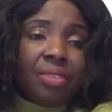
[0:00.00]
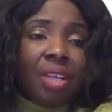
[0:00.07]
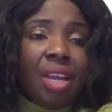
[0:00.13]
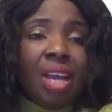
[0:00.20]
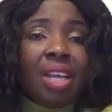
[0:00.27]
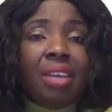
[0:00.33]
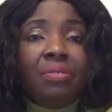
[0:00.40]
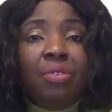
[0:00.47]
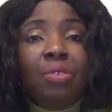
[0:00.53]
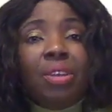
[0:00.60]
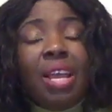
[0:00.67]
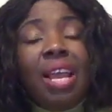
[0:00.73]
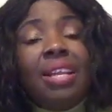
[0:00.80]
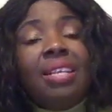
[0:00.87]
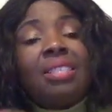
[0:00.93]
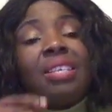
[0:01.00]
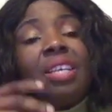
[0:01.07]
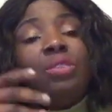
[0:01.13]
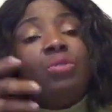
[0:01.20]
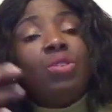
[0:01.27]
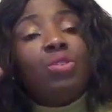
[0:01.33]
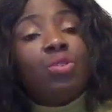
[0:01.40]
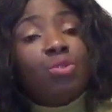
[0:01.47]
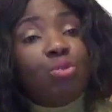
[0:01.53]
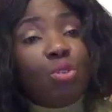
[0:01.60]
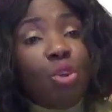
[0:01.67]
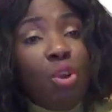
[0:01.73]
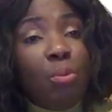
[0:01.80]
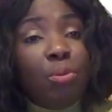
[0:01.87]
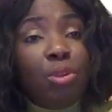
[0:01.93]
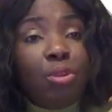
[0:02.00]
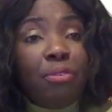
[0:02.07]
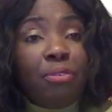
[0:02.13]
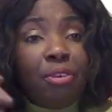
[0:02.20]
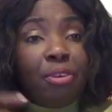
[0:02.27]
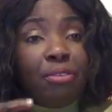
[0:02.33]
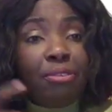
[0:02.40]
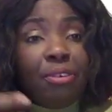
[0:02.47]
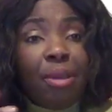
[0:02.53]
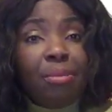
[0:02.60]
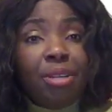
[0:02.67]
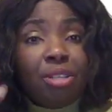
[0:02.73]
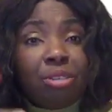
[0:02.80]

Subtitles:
And even anytime you want to do communion for your family,